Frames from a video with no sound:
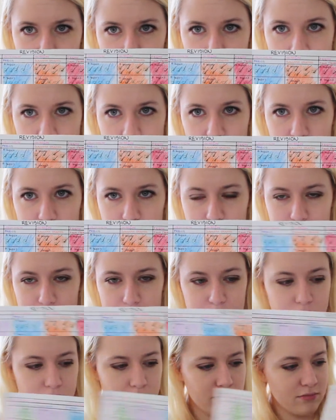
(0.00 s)
thing,
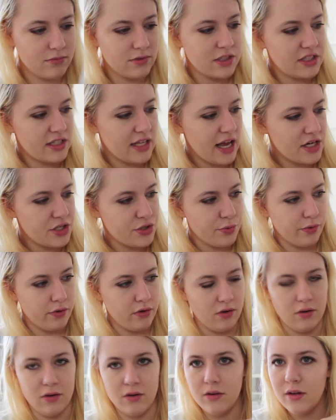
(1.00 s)

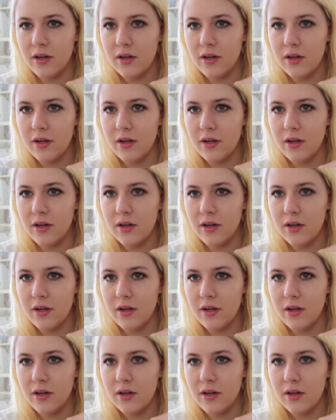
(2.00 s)
schedule.